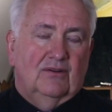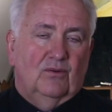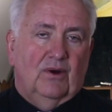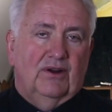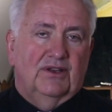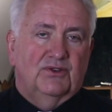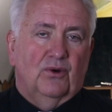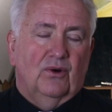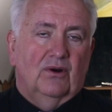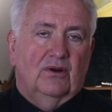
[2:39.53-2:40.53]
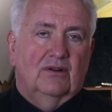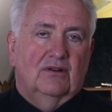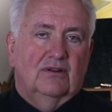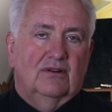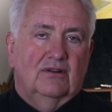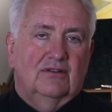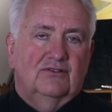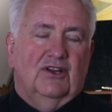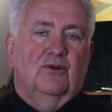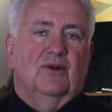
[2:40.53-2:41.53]
where is your
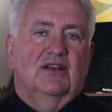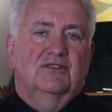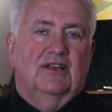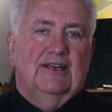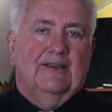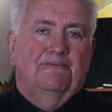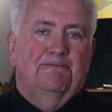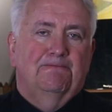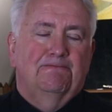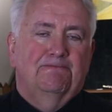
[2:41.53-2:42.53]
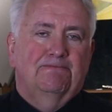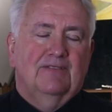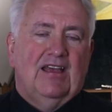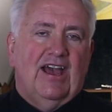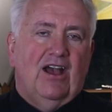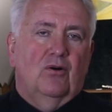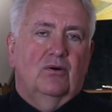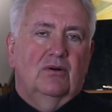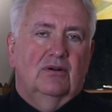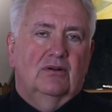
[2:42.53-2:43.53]
generosity?
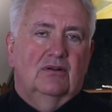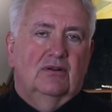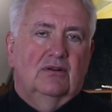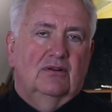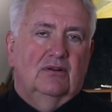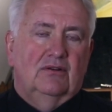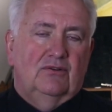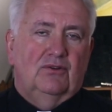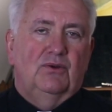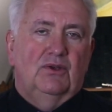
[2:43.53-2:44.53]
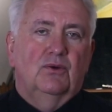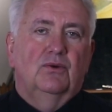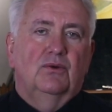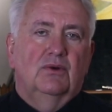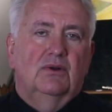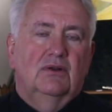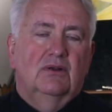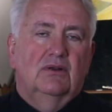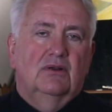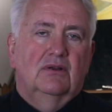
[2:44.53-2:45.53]
How do you
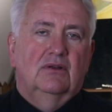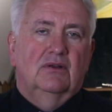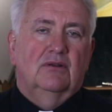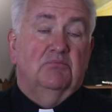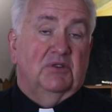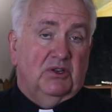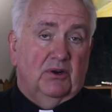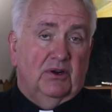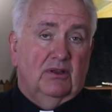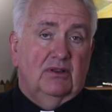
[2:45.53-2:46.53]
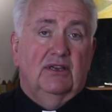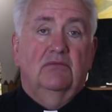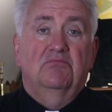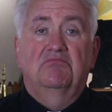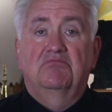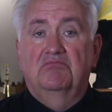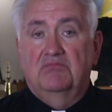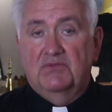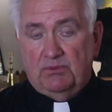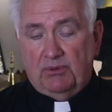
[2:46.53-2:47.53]
materially,
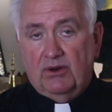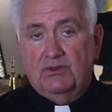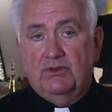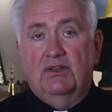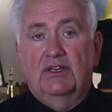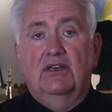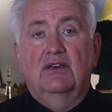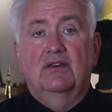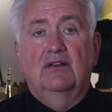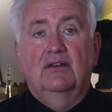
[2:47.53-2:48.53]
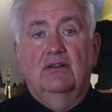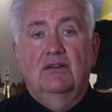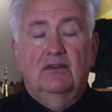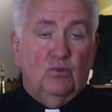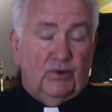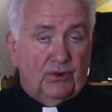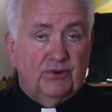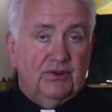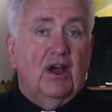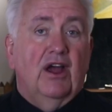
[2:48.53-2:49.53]
spiritually, with your
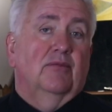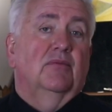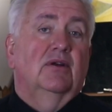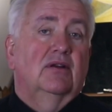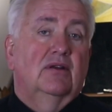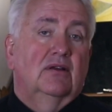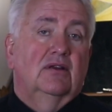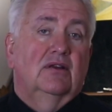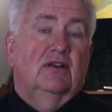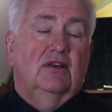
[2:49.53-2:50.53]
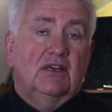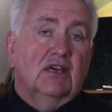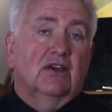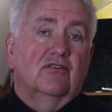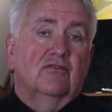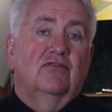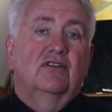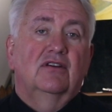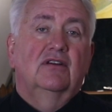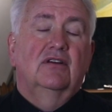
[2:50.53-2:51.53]
time, give
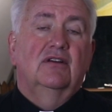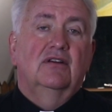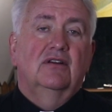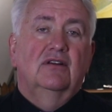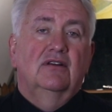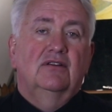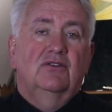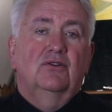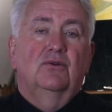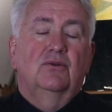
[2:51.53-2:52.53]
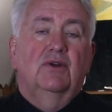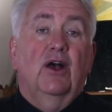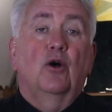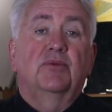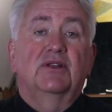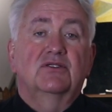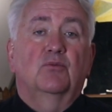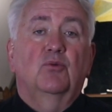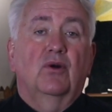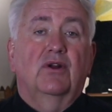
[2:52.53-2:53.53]
to help and
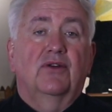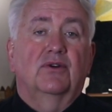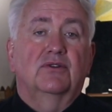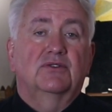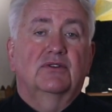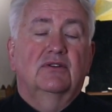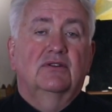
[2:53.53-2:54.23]
support others?